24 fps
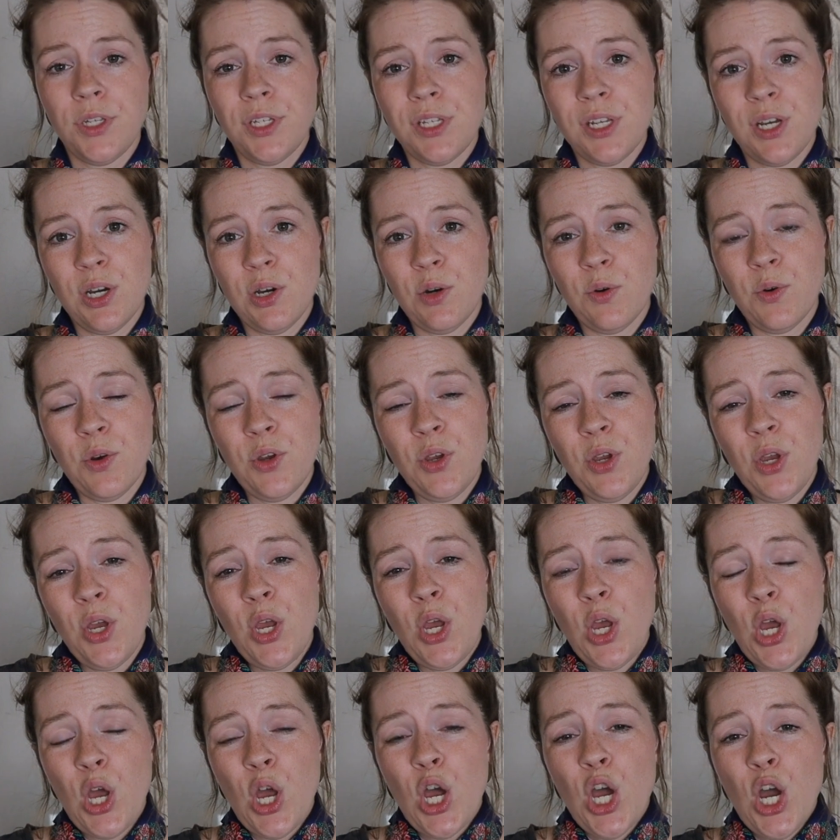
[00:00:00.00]
So
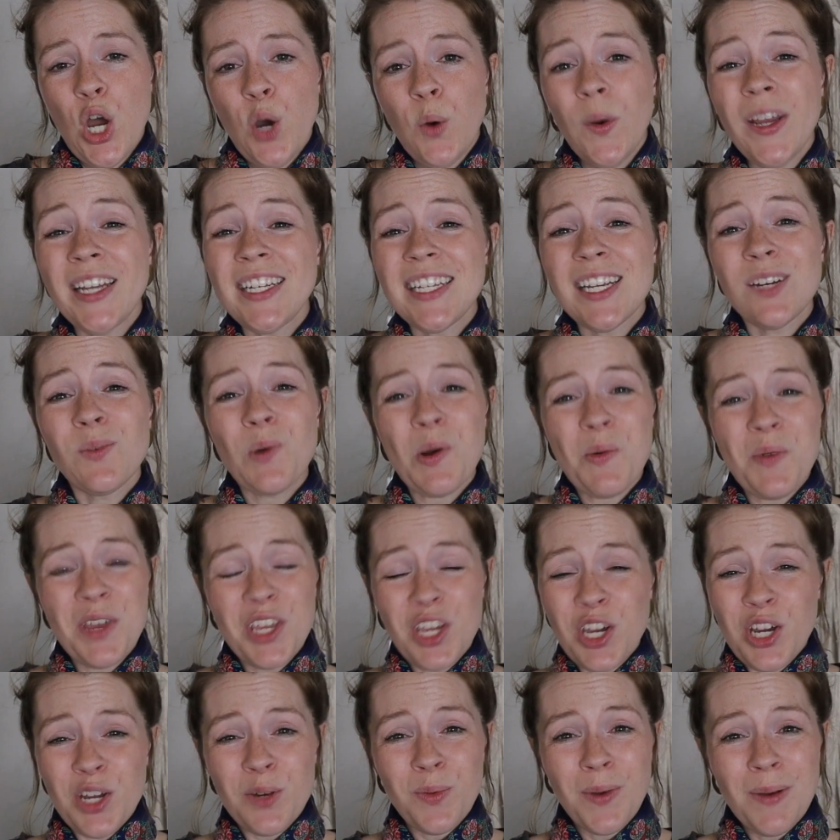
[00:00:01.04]
we did what we
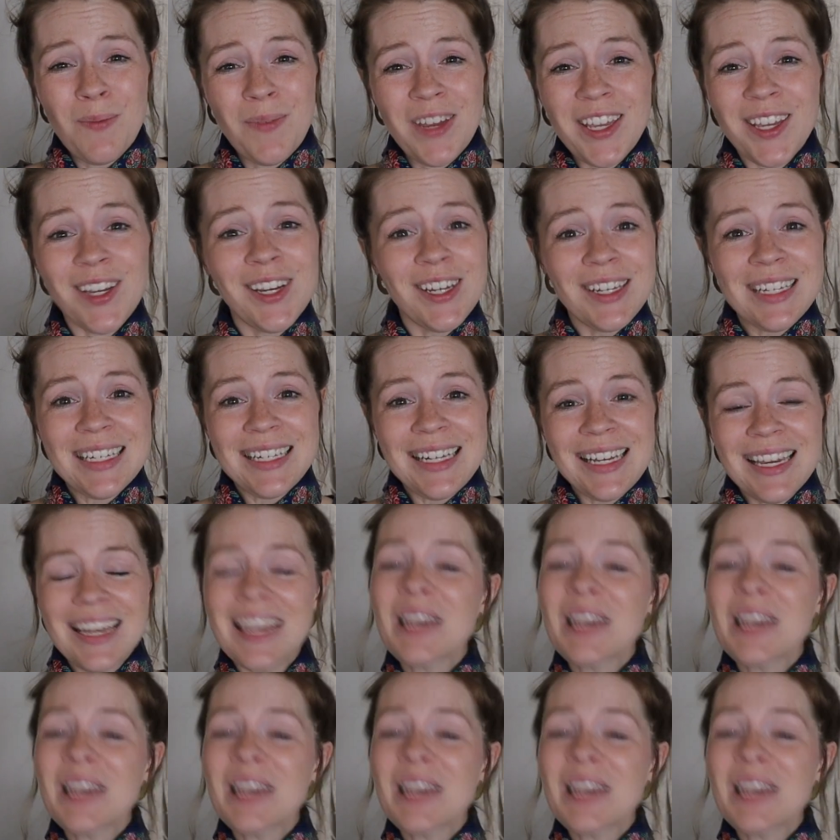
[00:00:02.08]
could when we could,